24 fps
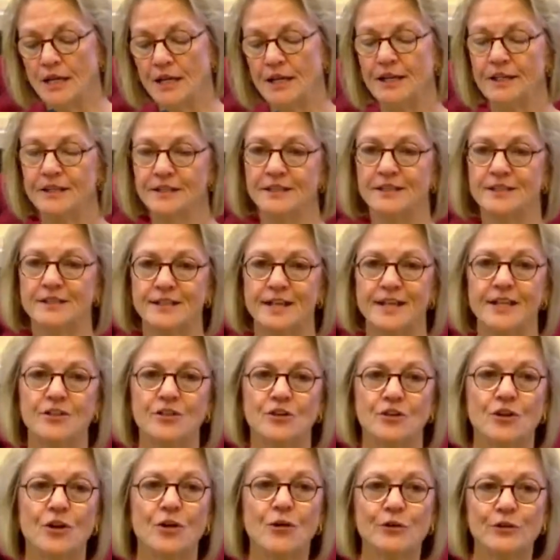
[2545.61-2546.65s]
Instead, your
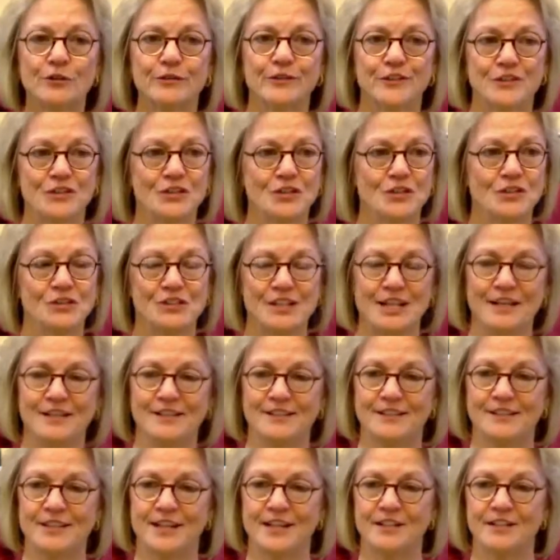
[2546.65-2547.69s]
code official
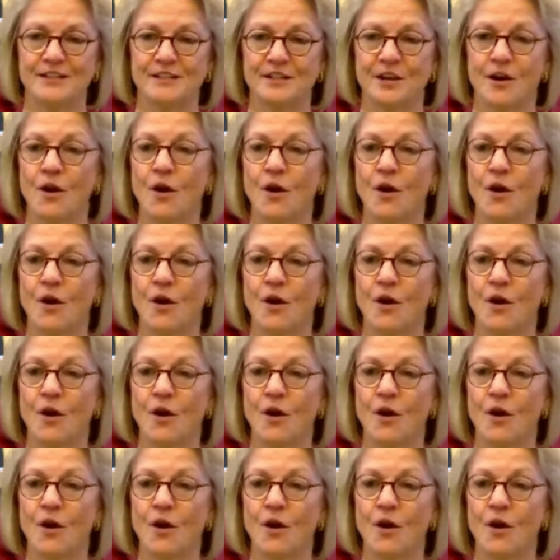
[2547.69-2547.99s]
says,